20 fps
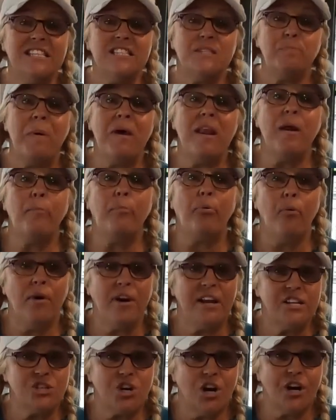it's been a
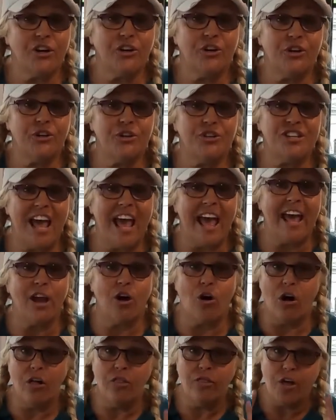pretty darn good
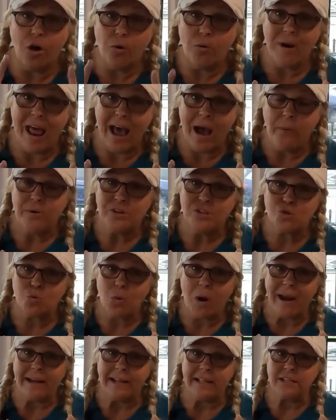day, although now it's
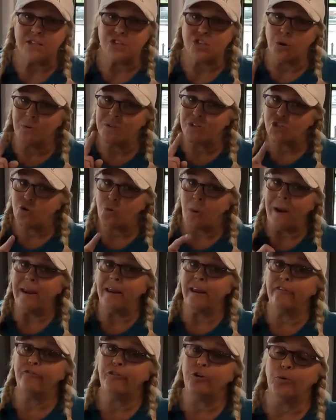raining, so it's
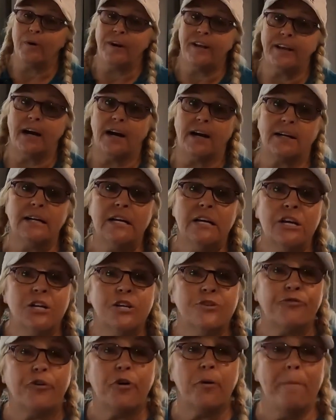great if you're a duck.
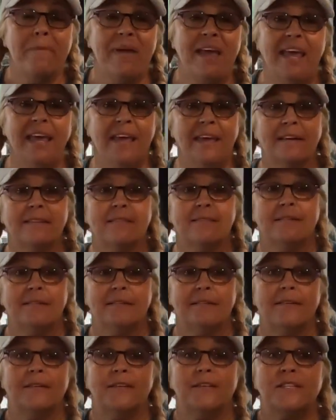For me,
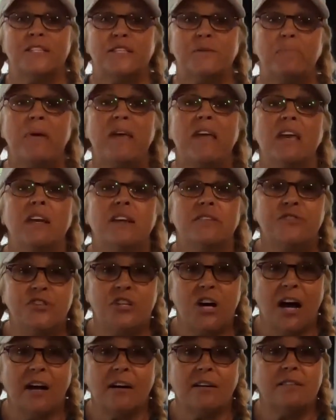speaking of
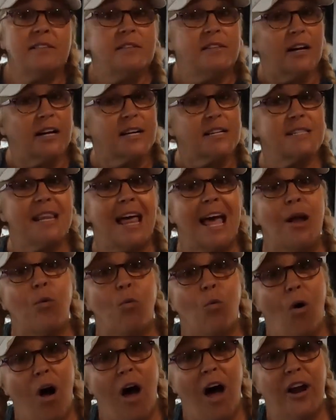ducks like
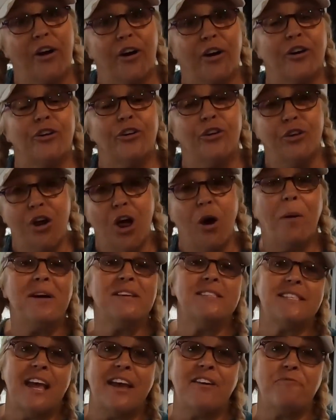water. You know, I
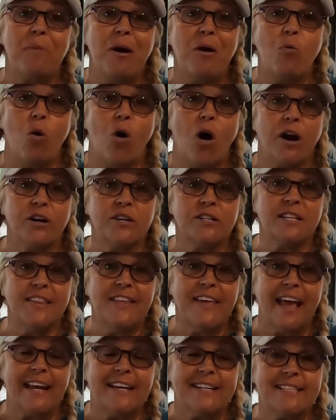saved my water till
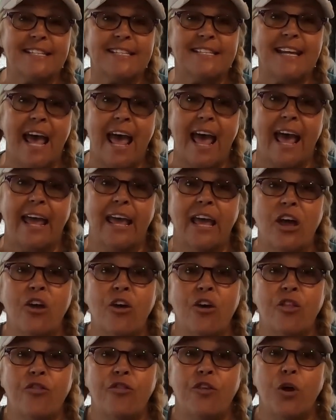the end of the day.
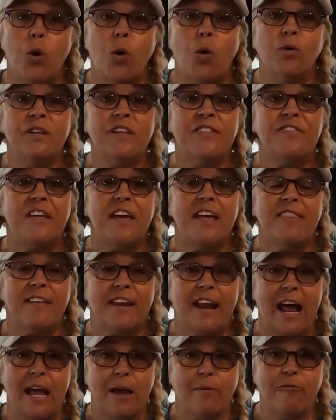The only thing
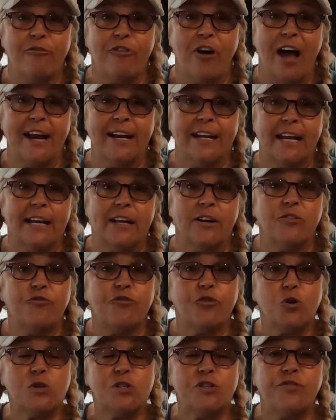that I am finding,
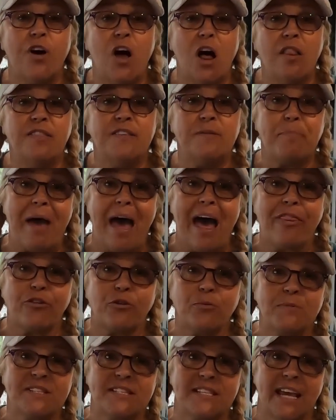first of all, the
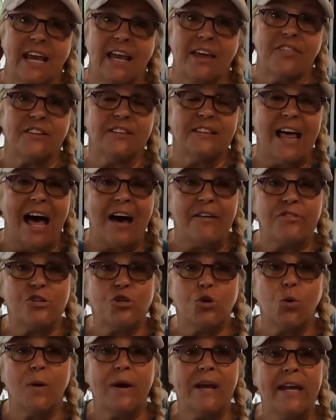bathroom sink, the
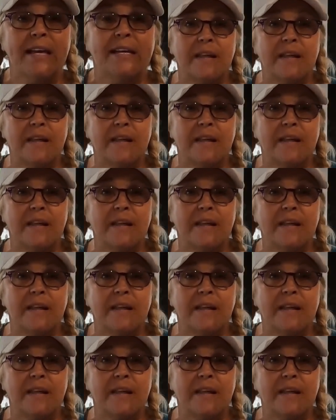lavatory,